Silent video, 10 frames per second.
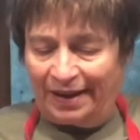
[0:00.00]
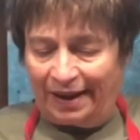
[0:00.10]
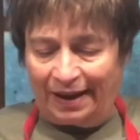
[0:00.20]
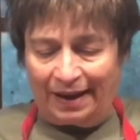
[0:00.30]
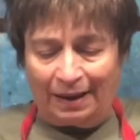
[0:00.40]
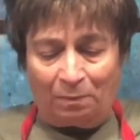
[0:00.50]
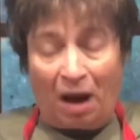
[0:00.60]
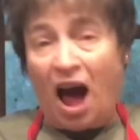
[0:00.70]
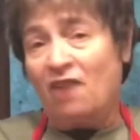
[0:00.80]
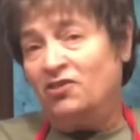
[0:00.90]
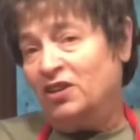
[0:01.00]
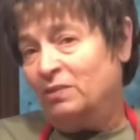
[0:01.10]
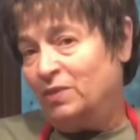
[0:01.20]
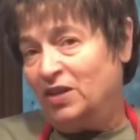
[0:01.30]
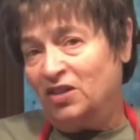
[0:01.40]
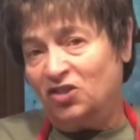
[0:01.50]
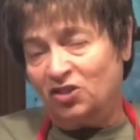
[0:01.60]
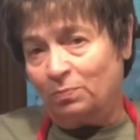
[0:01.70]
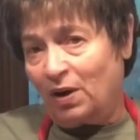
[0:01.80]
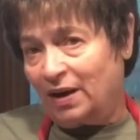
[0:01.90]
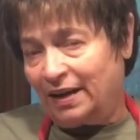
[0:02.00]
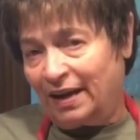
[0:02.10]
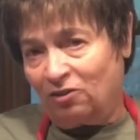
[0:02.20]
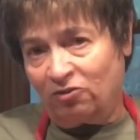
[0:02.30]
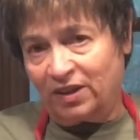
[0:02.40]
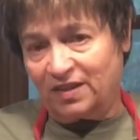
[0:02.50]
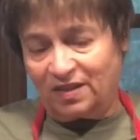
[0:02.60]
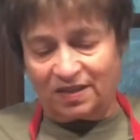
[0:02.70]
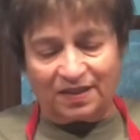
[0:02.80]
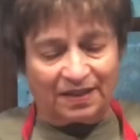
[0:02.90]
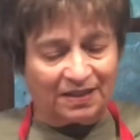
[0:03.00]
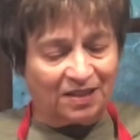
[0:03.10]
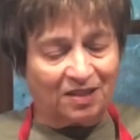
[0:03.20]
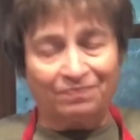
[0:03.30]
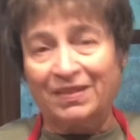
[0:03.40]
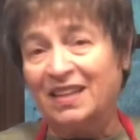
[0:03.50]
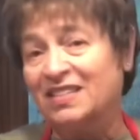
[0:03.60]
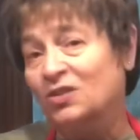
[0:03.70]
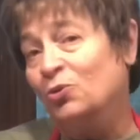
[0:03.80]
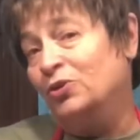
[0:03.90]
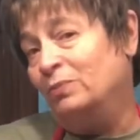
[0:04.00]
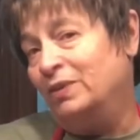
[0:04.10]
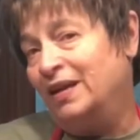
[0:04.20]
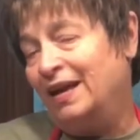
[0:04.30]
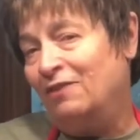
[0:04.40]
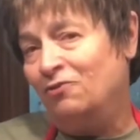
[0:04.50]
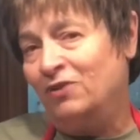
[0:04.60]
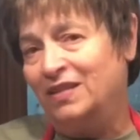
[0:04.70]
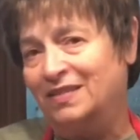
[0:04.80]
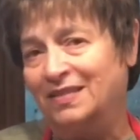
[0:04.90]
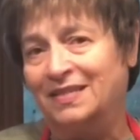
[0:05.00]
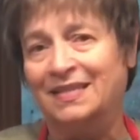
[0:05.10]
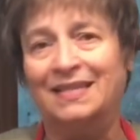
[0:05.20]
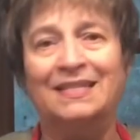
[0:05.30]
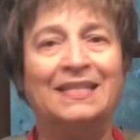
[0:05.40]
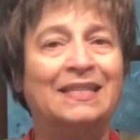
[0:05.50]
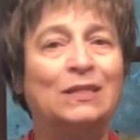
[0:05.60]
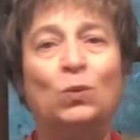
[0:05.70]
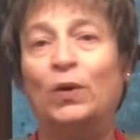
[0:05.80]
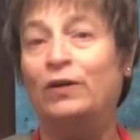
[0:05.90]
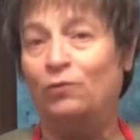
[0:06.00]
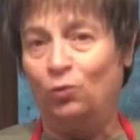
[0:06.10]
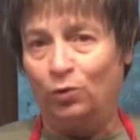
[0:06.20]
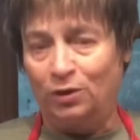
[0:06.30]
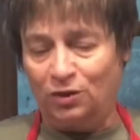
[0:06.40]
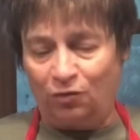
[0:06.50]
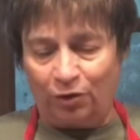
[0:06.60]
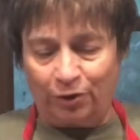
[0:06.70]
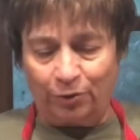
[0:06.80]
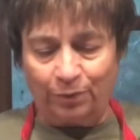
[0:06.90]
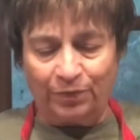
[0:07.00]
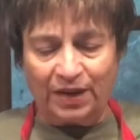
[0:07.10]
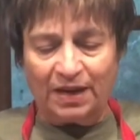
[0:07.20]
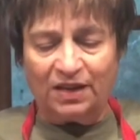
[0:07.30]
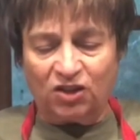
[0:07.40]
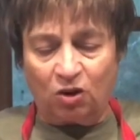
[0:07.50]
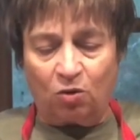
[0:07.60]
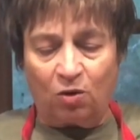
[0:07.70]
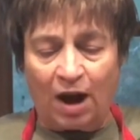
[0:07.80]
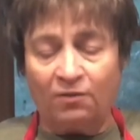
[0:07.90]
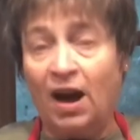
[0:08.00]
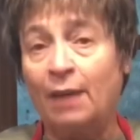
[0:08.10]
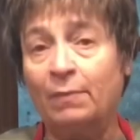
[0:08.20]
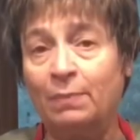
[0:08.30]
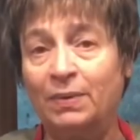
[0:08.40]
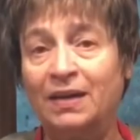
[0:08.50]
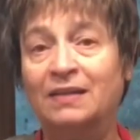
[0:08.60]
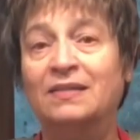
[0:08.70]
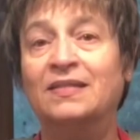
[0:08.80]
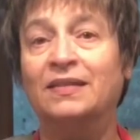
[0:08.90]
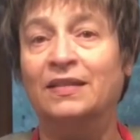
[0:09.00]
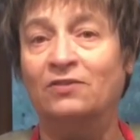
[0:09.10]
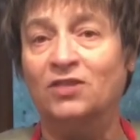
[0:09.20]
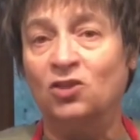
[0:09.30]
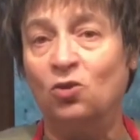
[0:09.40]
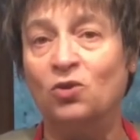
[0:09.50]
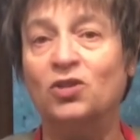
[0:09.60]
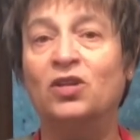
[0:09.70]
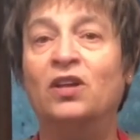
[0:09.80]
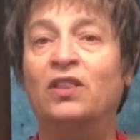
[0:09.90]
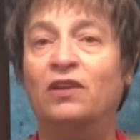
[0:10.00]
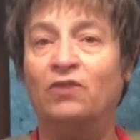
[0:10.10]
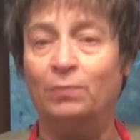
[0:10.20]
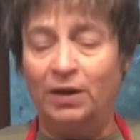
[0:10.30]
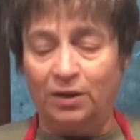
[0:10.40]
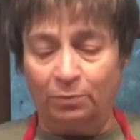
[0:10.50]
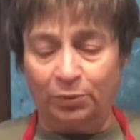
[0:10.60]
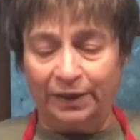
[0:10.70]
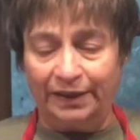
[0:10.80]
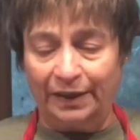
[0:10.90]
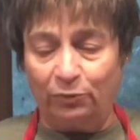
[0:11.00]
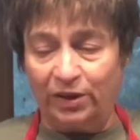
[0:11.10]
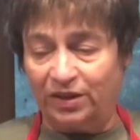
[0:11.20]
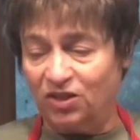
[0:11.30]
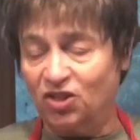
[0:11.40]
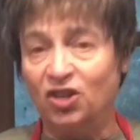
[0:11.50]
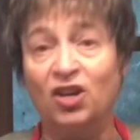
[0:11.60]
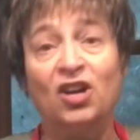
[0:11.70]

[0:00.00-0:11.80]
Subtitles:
I've done them in the Instant Pot and had great success. I soak them and I have great success. It's whatever works for you. So I've got my beans, they've soaked, they've come in completely rinsed.